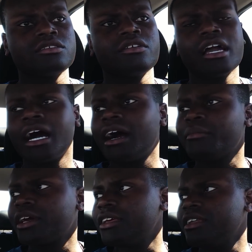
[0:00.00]
So yeah,
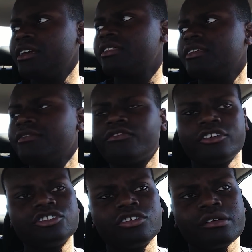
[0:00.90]
I'm gonna need the
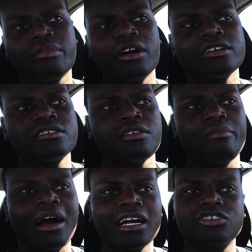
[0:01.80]
front shrug bars,
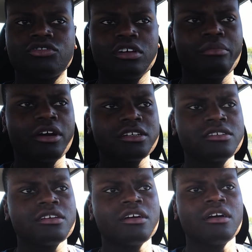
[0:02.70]
the back shrug
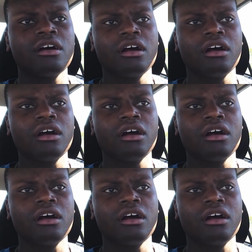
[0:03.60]
bars.